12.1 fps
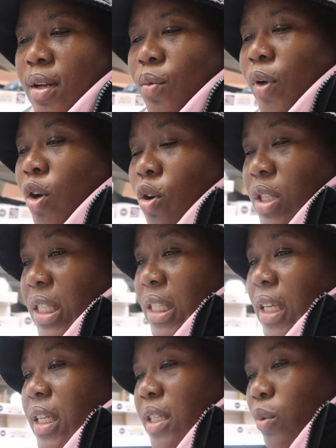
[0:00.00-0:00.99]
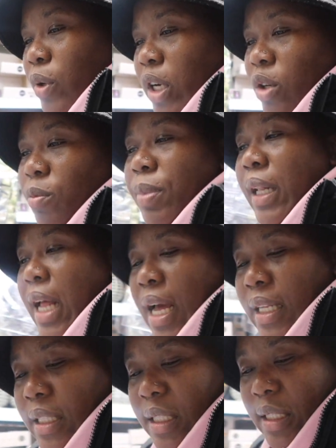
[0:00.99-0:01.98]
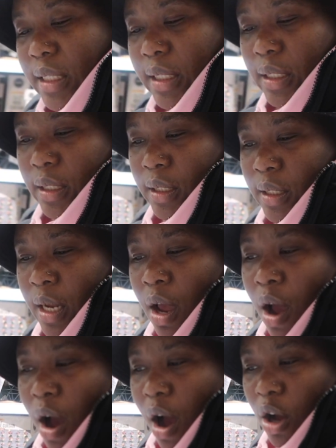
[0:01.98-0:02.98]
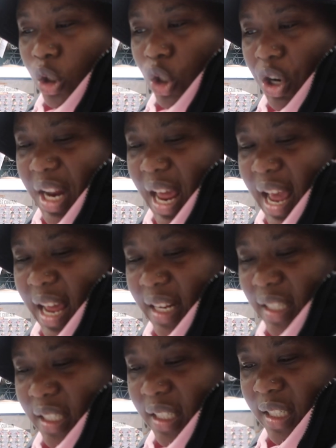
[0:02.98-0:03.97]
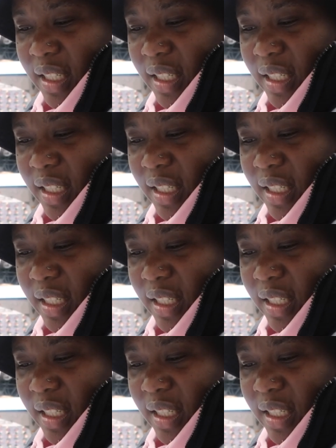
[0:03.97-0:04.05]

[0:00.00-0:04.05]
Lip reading: We got seeds that we're going to plant. Oh, Jordan!